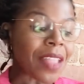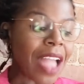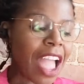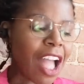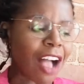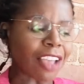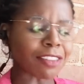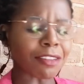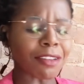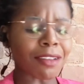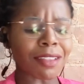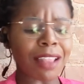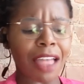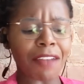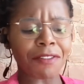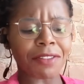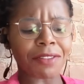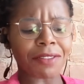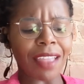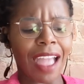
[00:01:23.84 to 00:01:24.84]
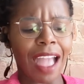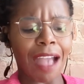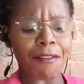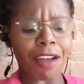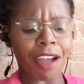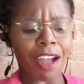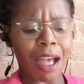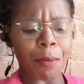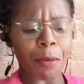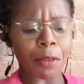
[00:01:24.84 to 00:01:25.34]
I also
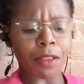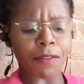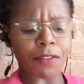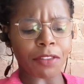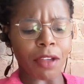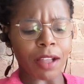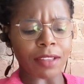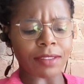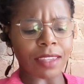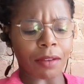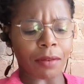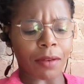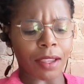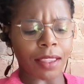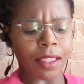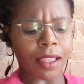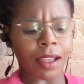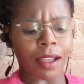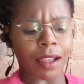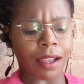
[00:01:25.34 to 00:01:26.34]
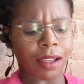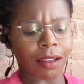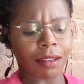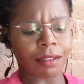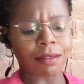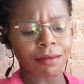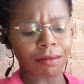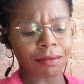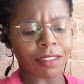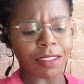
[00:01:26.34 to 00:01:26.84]
have a couple of thoughts I want
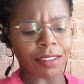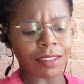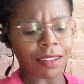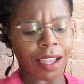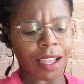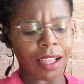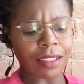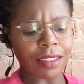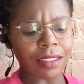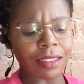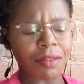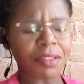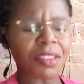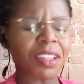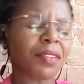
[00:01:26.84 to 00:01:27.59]
to discuss.